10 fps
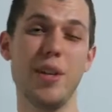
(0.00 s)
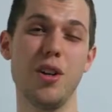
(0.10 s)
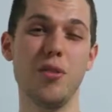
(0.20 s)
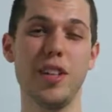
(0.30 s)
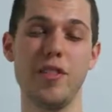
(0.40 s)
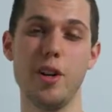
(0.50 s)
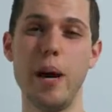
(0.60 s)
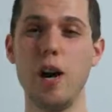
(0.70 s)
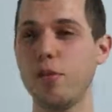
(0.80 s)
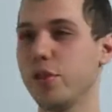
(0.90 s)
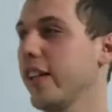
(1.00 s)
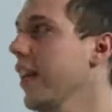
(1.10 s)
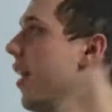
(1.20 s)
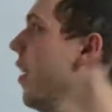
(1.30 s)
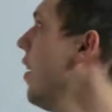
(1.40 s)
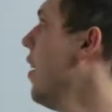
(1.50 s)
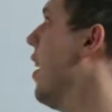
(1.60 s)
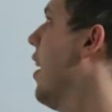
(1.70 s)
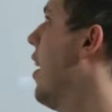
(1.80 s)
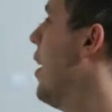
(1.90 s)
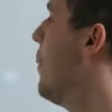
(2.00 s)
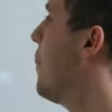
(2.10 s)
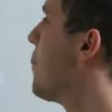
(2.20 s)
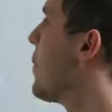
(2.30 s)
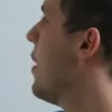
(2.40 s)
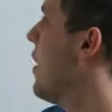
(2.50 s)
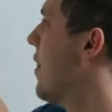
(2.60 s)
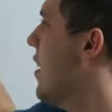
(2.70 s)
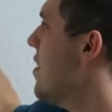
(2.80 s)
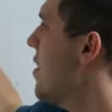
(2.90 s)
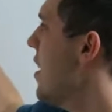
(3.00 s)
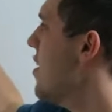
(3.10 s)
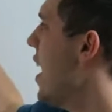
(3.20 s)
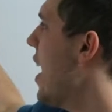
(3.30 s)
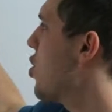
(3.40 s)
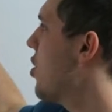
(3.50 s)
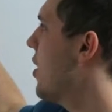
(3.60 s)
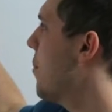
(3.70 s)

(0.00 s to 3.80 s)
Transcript: They're not really very powerful today. This is actually,